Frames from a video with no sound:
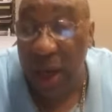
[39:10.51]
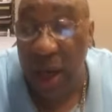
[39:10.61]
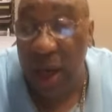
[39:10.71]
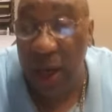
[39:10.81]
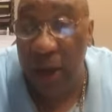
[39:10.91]

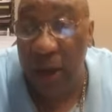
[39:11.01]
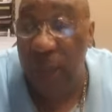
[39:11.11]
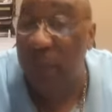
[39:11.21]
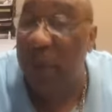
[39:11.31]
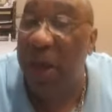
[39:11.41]
Uh, it
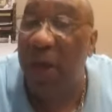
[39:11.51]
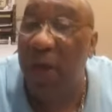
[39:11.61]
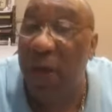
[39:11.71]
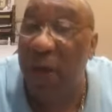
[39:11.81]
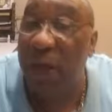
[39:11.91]
would be
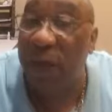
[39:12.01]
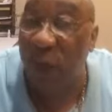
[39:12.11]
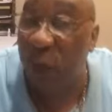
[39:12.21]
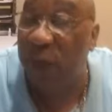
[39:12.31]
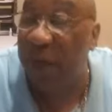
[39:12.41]

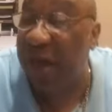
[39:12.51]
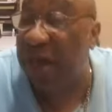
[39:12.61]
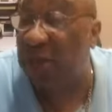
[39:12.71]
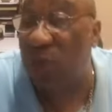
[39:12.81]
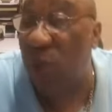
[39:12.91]
four for
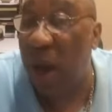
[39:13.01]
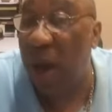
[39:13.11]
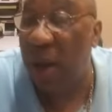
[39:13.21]
each square.